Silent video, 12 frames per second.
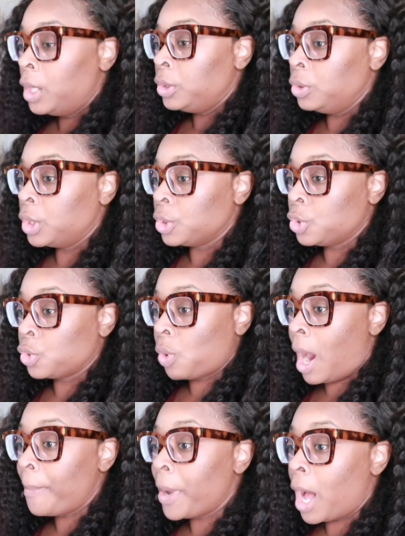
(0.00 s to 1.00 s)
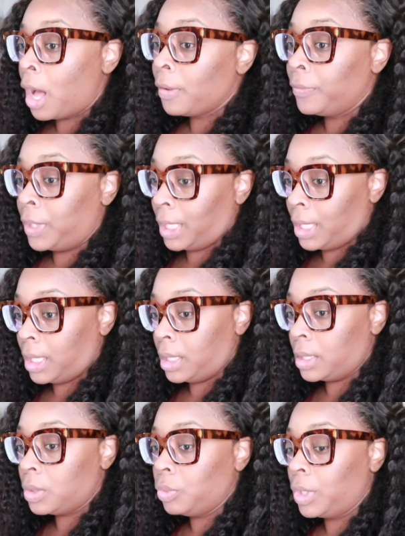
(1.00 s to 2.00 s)
You can drop off
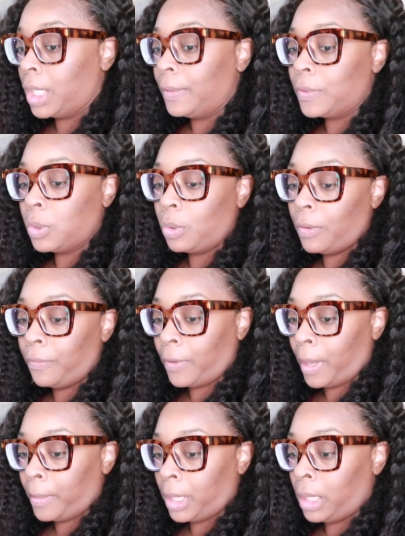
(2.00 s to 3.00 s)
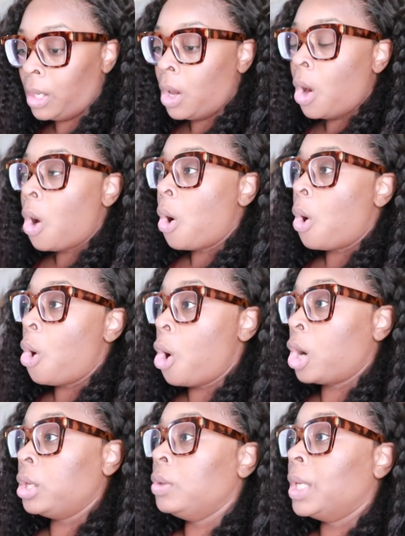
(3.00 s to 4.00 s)
things to give to a family
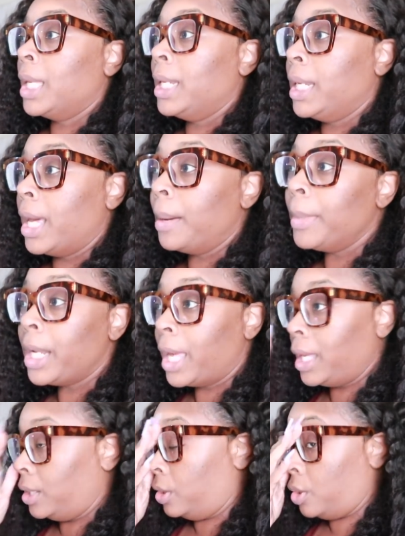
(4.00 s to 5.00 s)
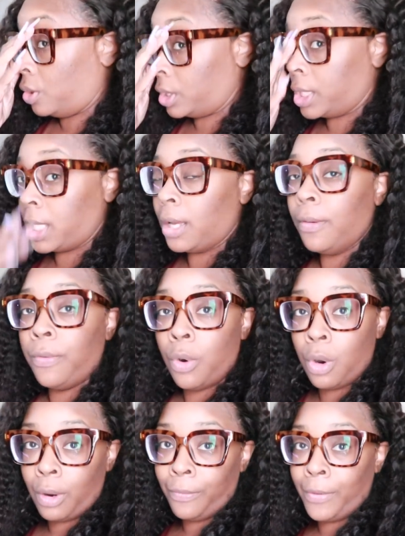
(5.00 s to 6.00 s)
or you can nominate yourself
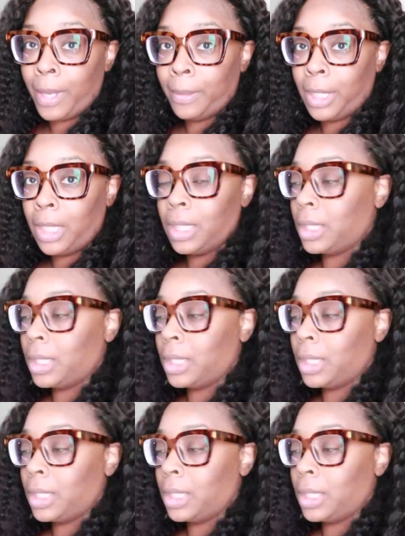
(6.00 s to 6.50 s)
or a family.